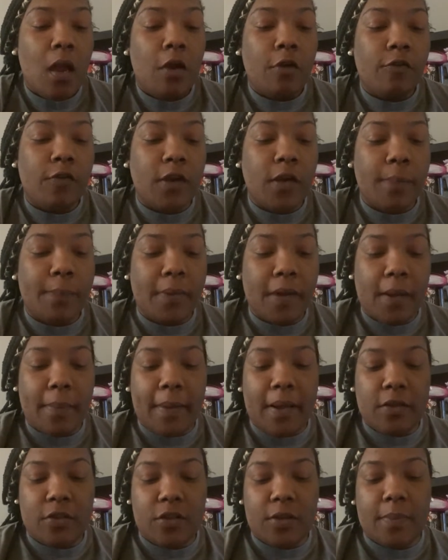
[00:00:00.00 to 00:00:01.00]
Read a book
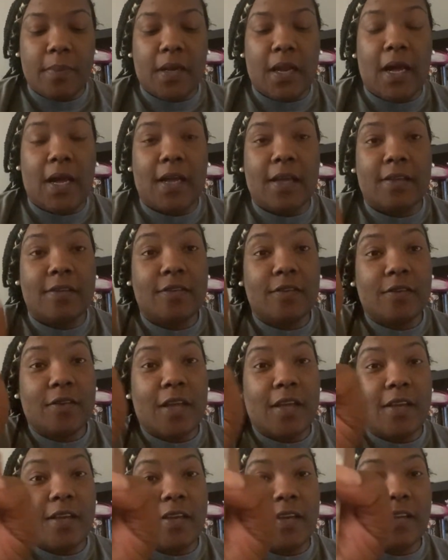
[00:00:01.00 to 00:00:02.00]
about Geminis.
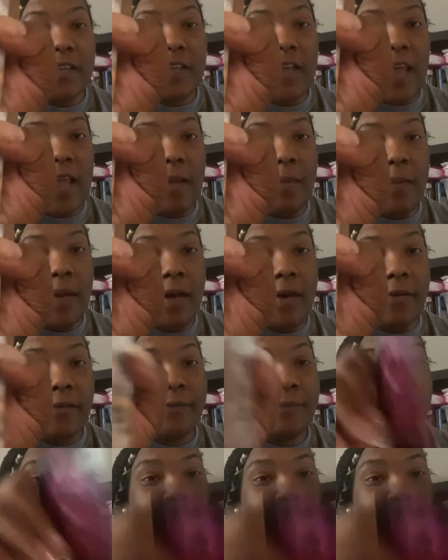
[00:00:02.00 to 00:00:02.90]
And then this came out.